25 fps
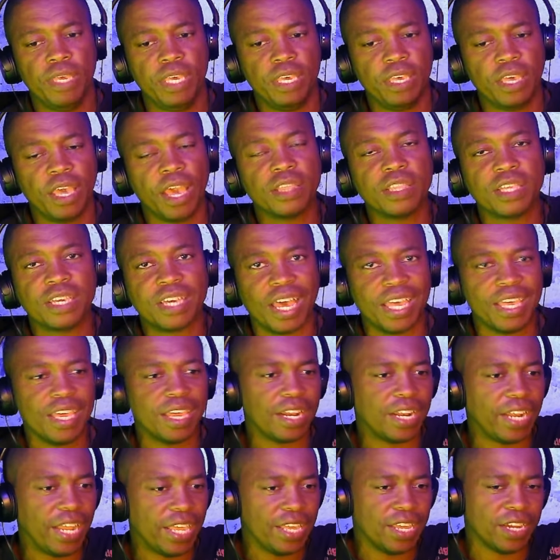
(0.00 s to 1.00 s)
Me and
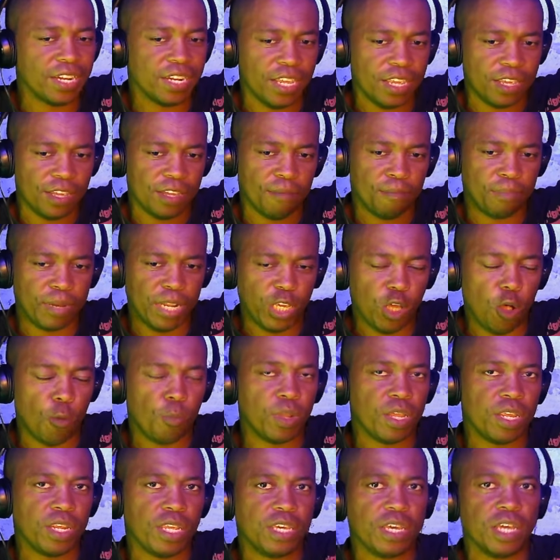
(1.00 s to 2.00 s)
Keier Leier, ne?
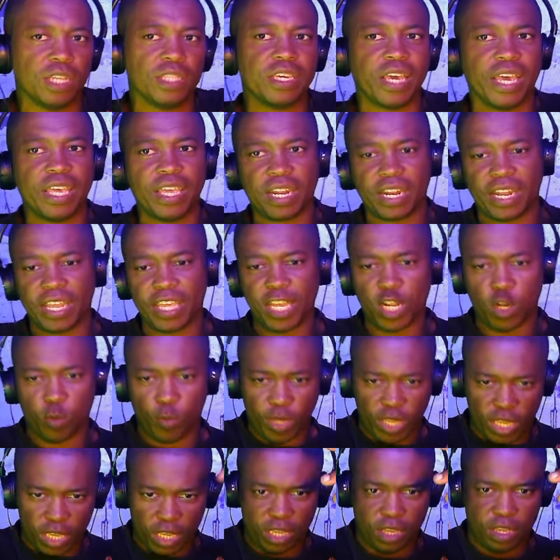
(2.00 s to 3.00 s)
Brick op Lerika and Keier
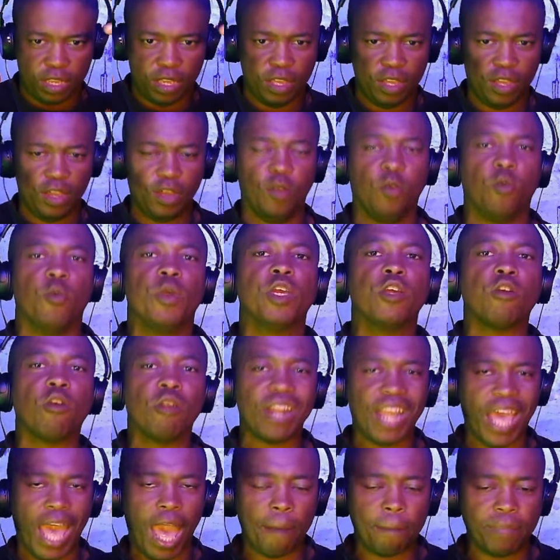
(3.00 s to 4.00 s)
Leier, we
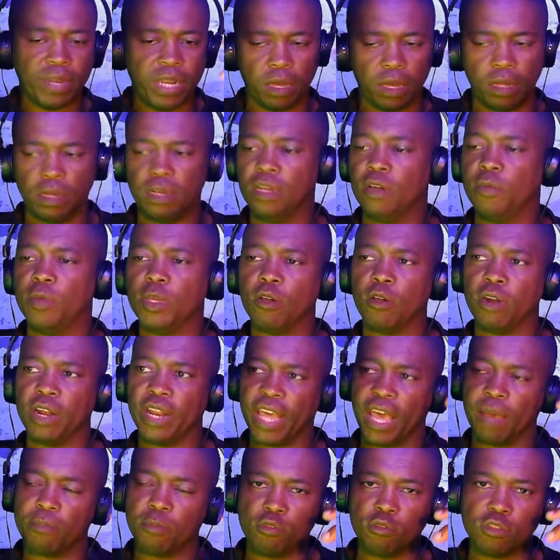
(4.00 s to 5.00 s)
collabed. No, we
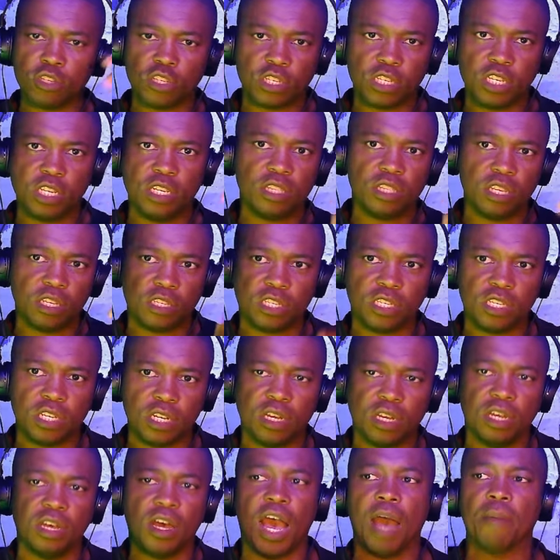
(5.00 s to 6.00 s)
collabed. You'll see in
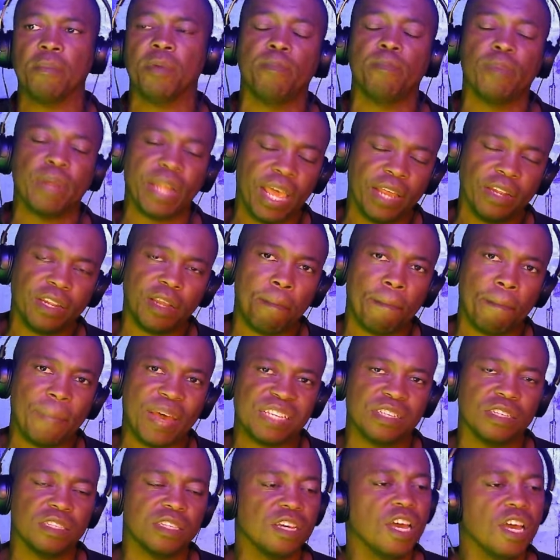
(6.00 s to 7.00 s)
this year, I'm a brand
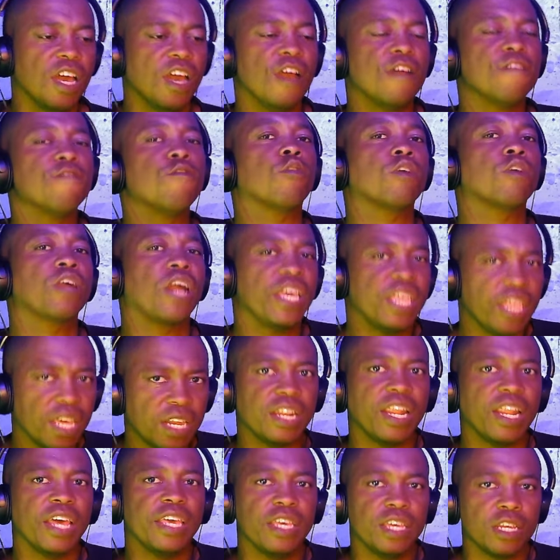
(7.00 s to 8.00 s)
ambassador for
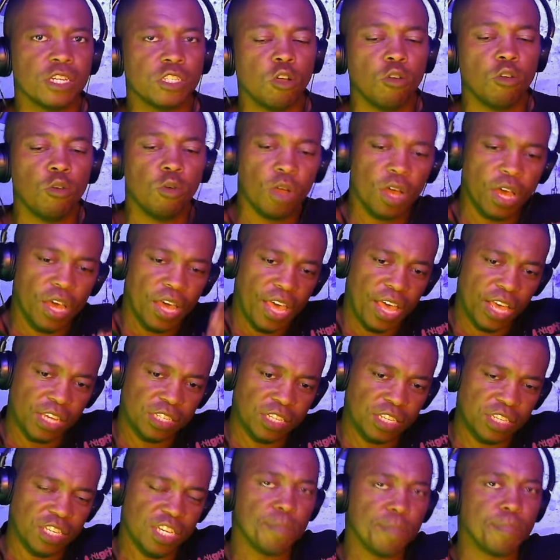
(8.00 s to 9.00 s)
Keier Leier. So
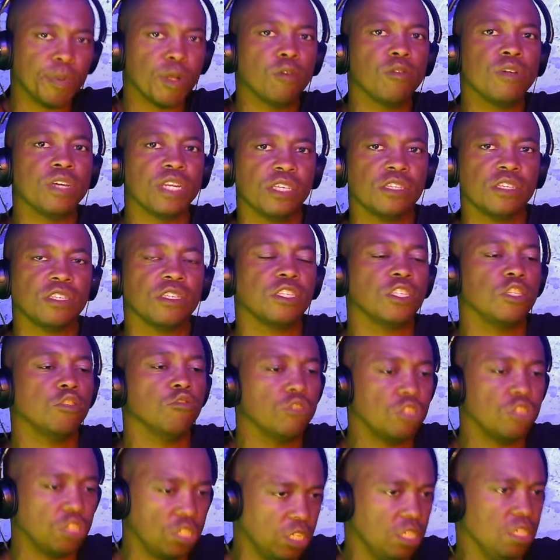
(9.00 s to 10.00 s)
as the year
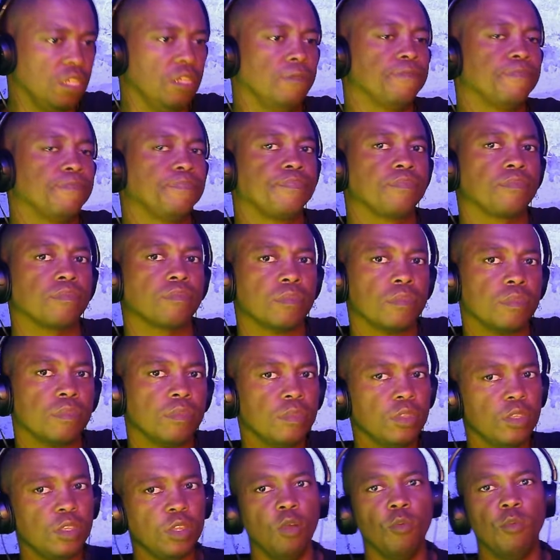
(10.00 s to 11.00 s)
progresses, you'll see.
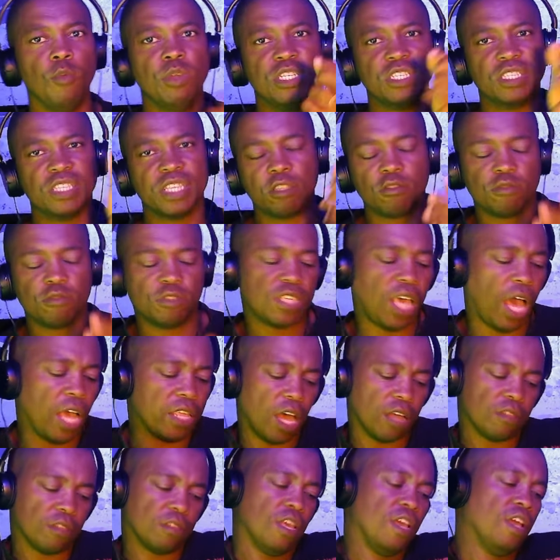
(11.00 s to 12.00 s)
We just need to
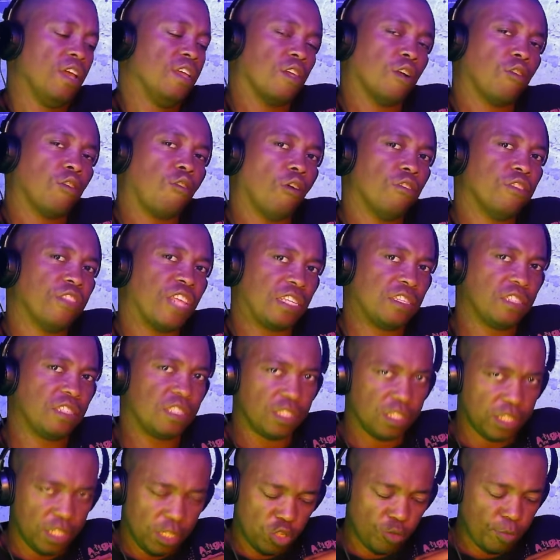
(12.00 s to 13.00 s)
sign out. The
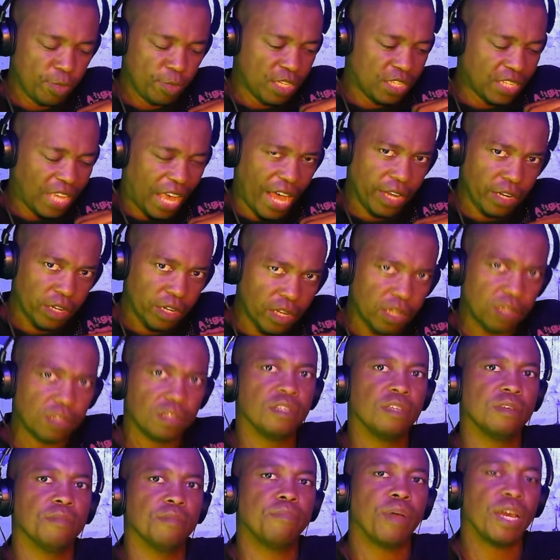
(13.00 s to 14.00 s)
contract still needs to be
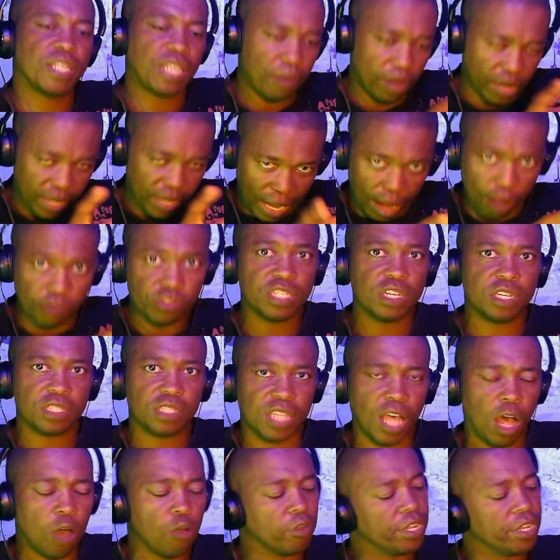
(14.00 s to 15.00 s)
signed. But I'm
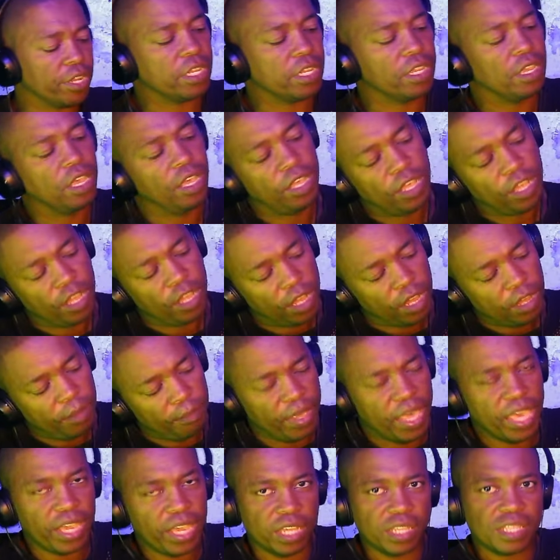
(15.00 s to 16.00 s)
announcing it already.
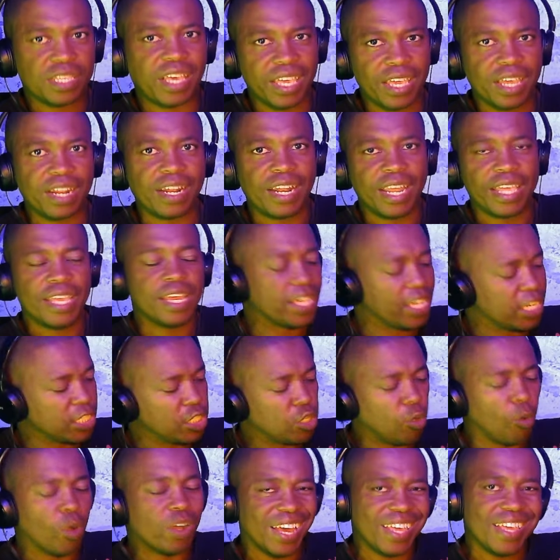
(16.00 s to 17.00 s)
Ek en Keier Leier,
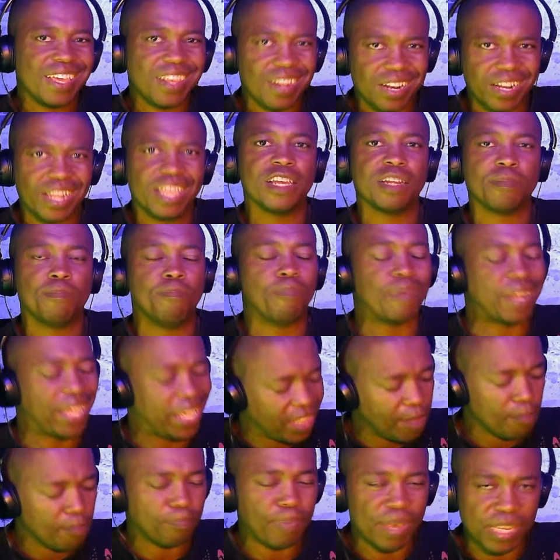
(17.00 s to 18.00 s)
ek is nou 'n Keier Leier
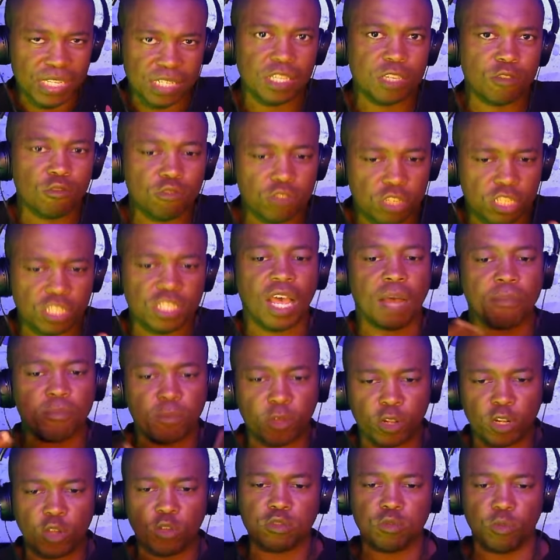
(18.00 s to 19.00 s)
brand ambassador. You'll see
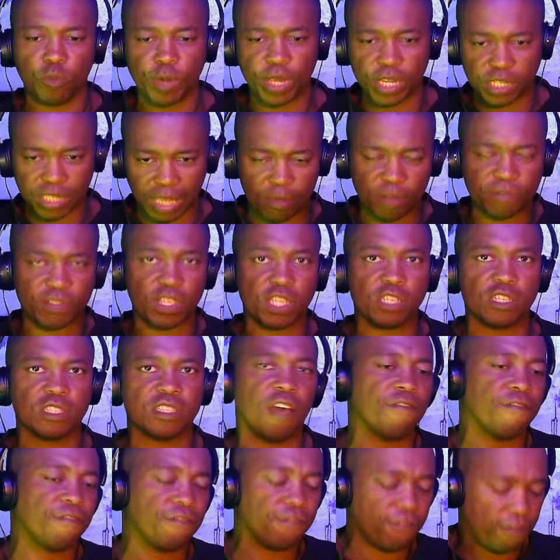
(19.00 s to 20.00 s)
I'm gonna wear some of
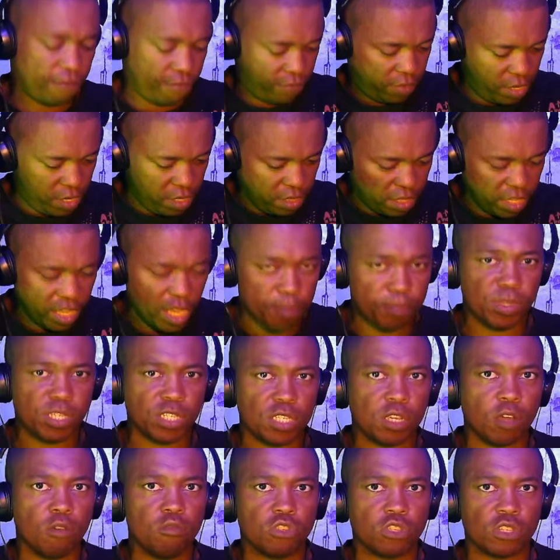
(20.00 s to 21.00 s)
this stuff in the
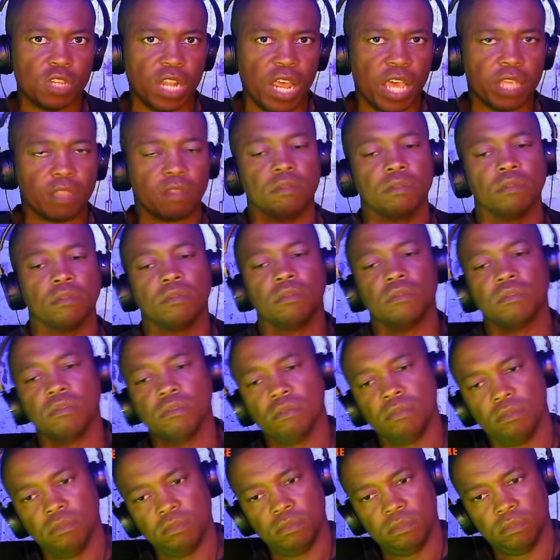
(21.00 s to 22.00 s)
episodes, right?
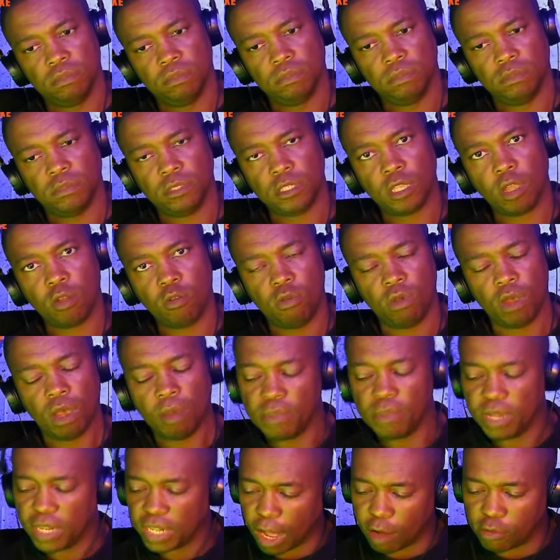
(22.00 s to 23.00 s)

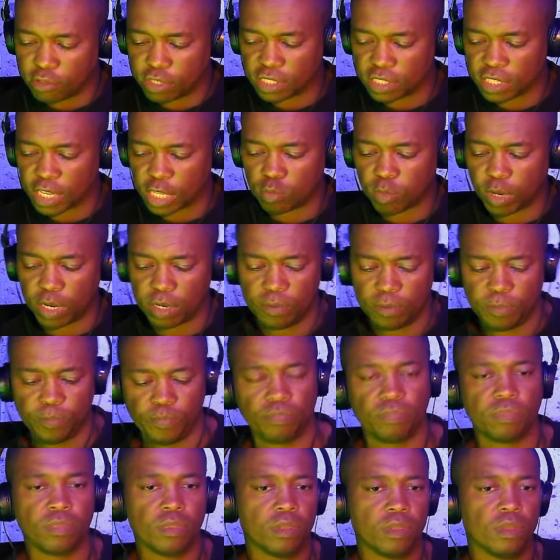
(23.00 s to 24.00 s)
So, I'm announcing that
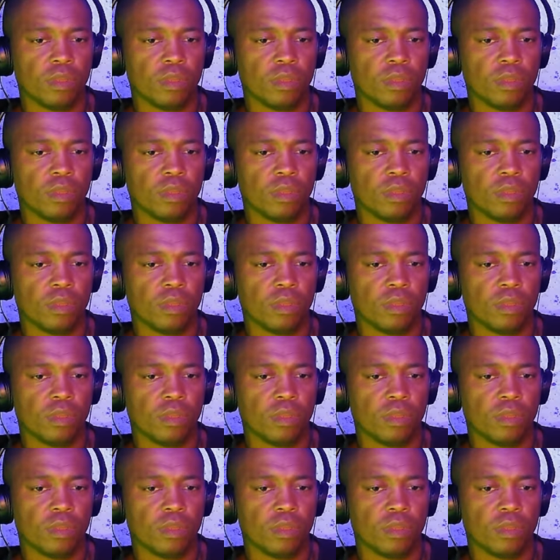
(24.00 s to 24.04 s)
one.